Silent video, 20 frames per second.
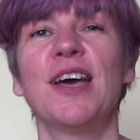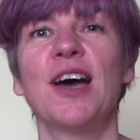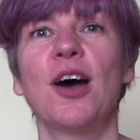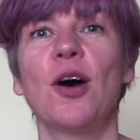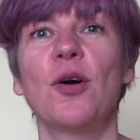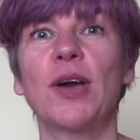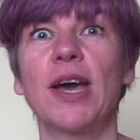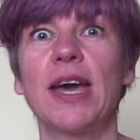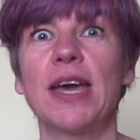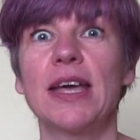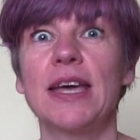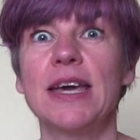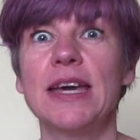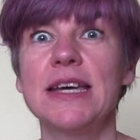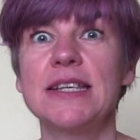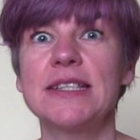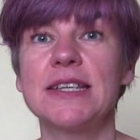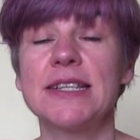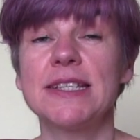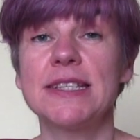Okay,
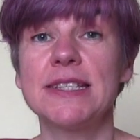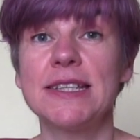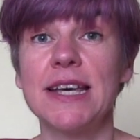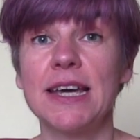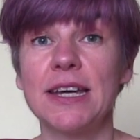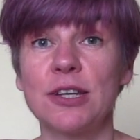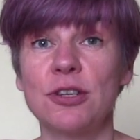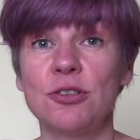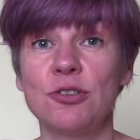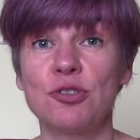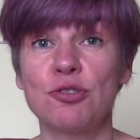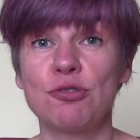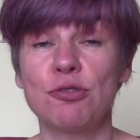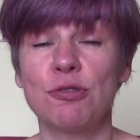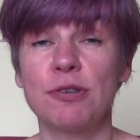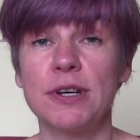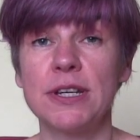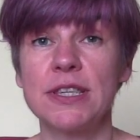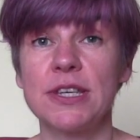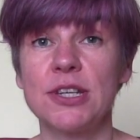here's a second
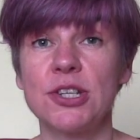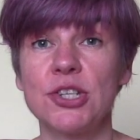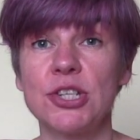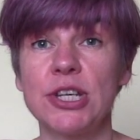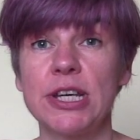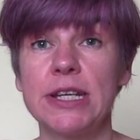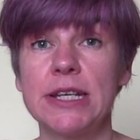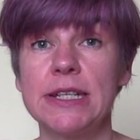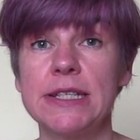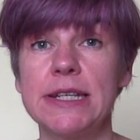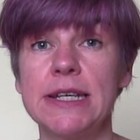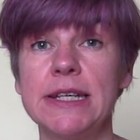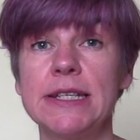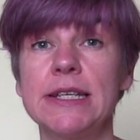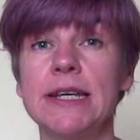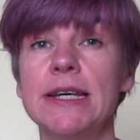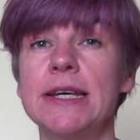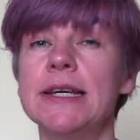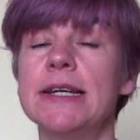drawing that Sheena did.